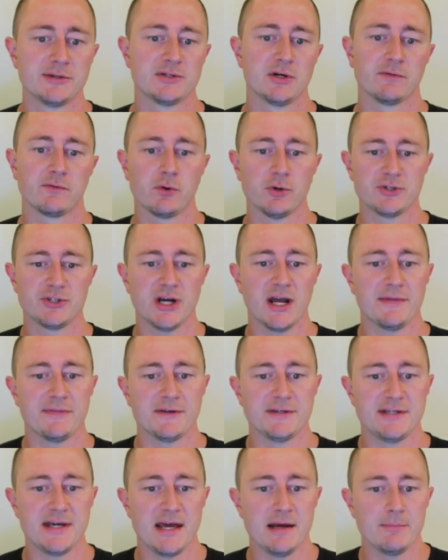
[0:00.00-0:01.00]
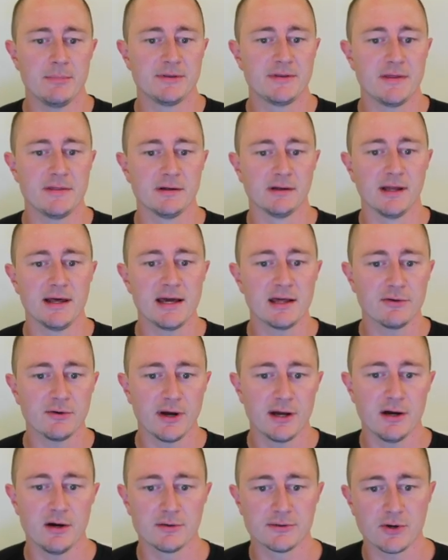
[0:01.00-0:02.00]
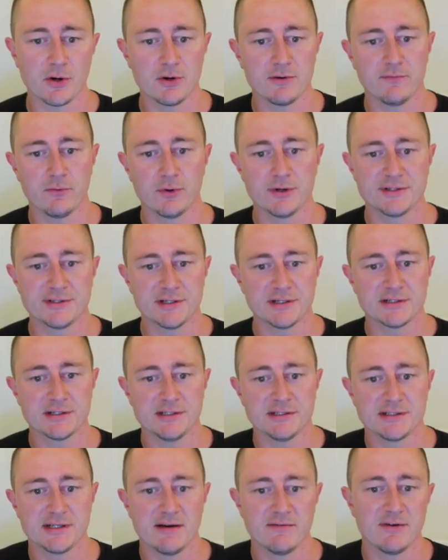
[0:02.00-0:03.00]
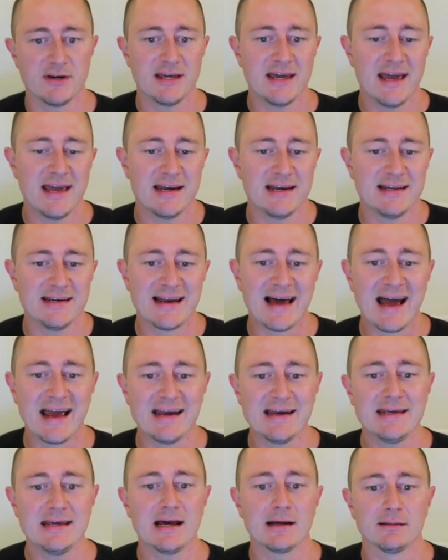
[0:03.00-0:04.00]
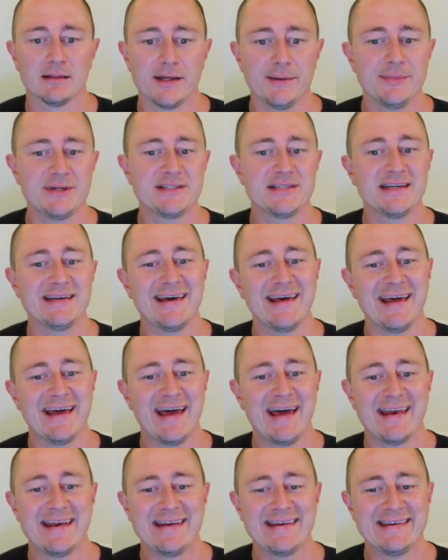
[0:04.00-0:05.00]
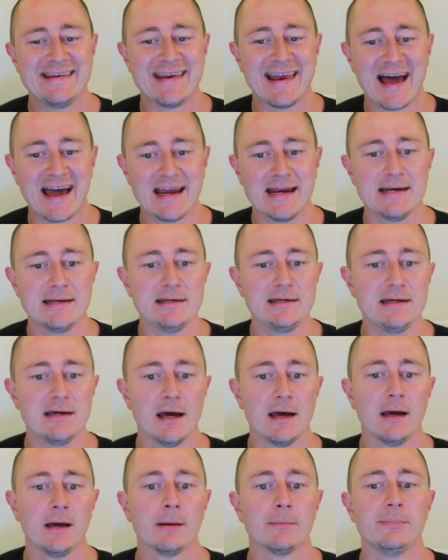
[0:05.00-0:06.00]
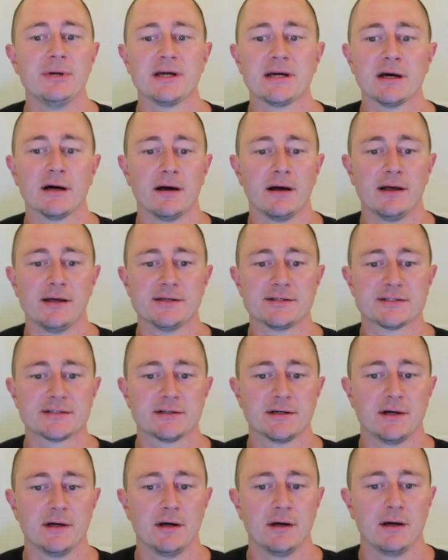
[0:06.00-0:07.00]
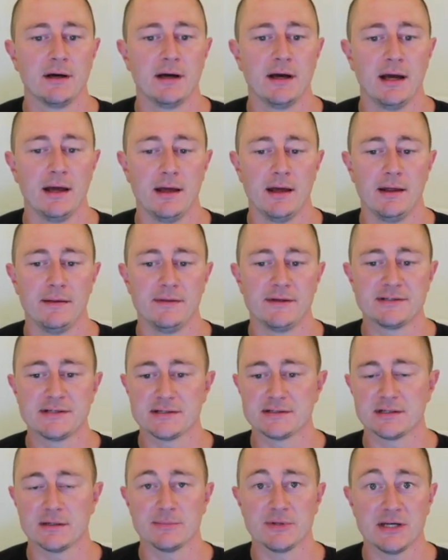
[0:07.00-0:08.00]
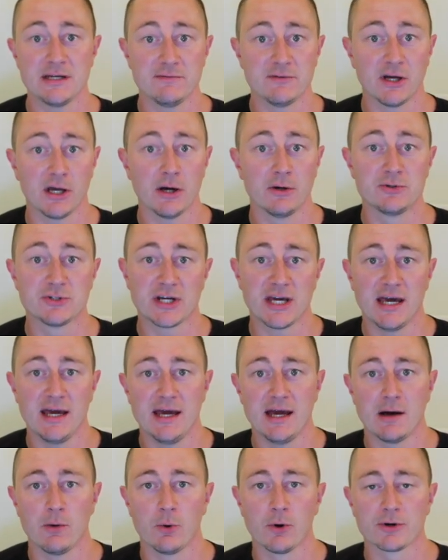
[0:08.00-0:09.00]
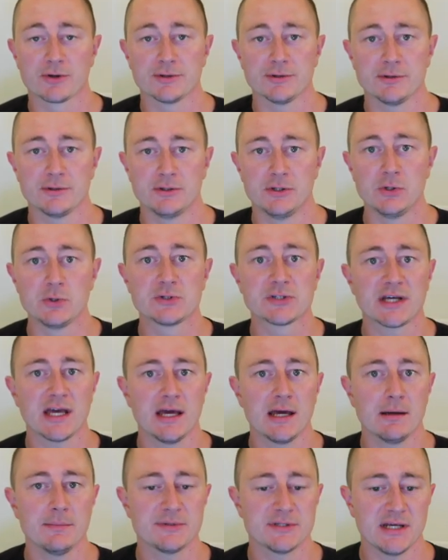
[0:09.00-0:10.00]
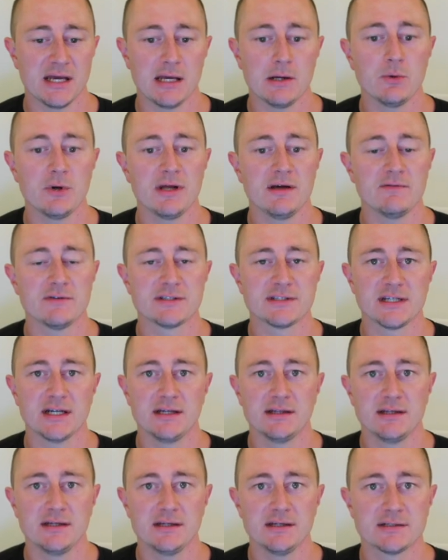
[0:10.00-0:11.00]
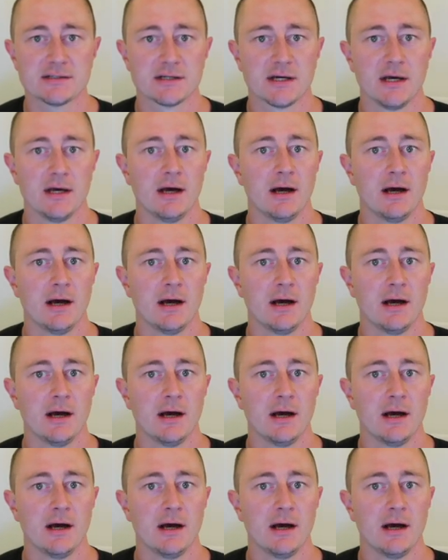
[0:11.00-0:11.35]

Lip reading: So of course you got the date, but then the length right here, 30, 40, 60, 70, 80, 90, I limited it at 90 because, and this is something even Coach K, I worked Duke's camps, he would even say this,